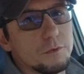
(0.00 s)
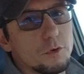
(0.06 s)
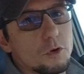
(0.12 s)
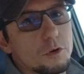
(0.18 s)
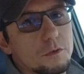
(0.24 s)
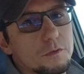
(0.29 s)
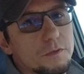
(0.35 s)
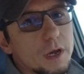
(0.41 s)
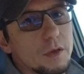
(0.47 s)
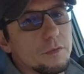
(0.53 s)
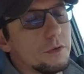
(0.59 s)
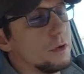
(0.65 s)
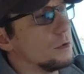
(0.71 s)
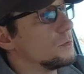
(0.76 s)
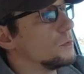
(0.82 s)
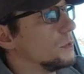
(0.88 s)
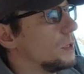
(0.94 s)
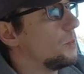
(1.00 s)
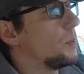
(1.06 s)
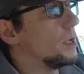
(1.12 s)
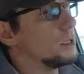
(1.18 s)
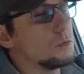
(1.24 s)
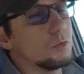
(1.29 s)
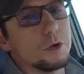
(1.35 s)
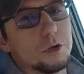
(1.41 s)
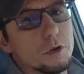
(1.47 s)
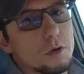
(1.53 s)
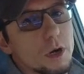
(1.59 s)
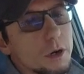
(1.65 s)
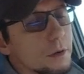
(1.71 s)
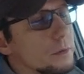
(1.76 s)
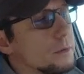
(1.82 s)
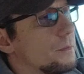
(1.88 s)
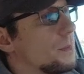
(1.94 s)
four or five years well depends where you are